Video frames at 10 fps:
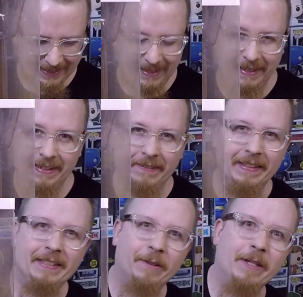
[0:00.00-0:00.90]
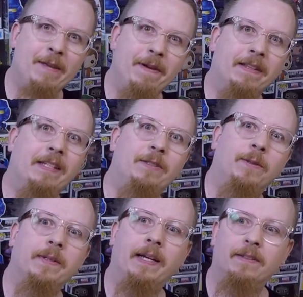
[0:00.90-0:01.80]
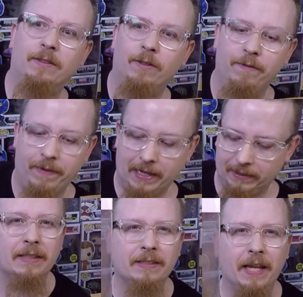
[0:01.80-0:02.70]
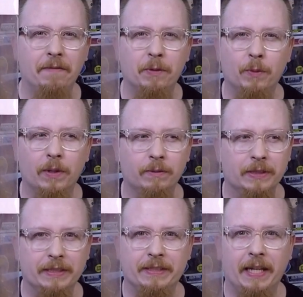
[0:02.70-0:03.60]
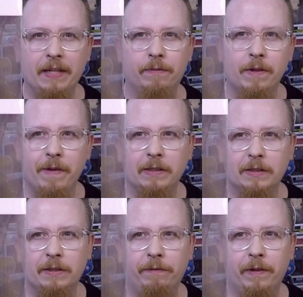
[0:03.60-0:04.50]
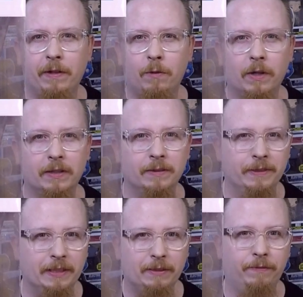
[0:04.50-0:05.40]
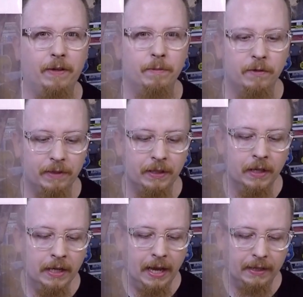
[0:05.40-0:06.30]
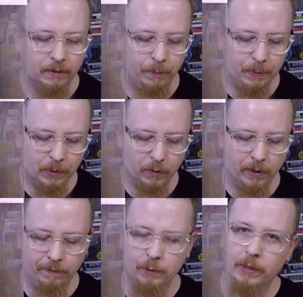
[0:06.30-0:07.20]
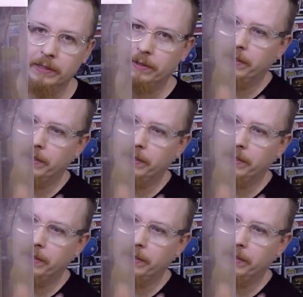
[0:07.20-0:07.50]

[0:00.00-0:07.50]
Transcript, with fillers: Uh, when these all came out, they sold out so fast because everyone was excited for Avengers Infinity War because it was such a fun movie, and so people were going everywhere. So